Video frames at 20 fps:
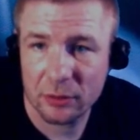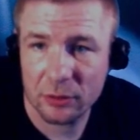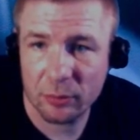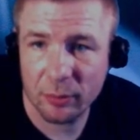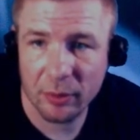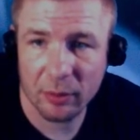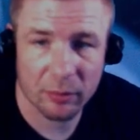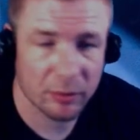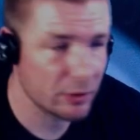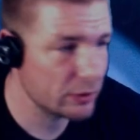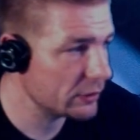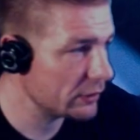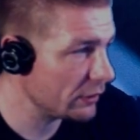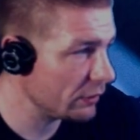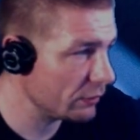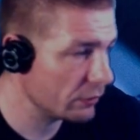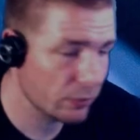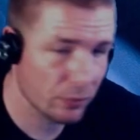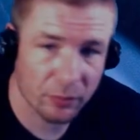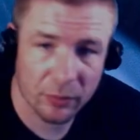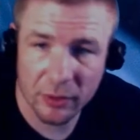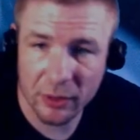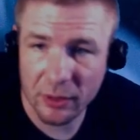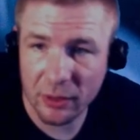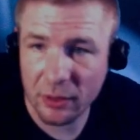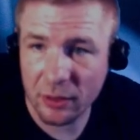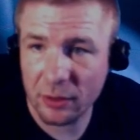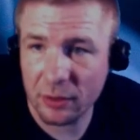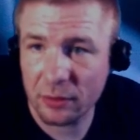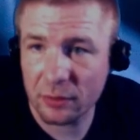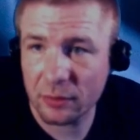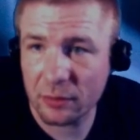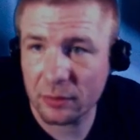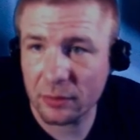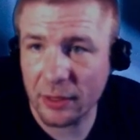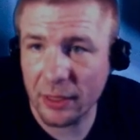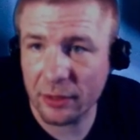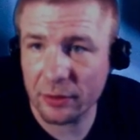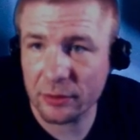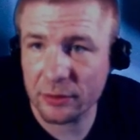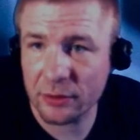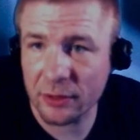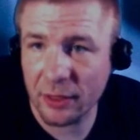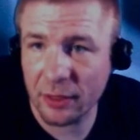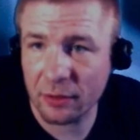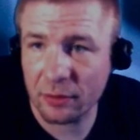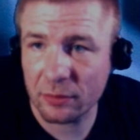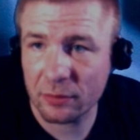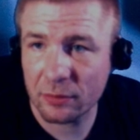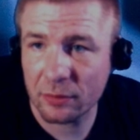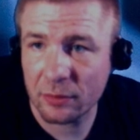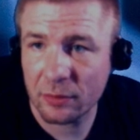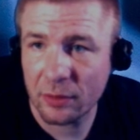Be able to see through the letters now,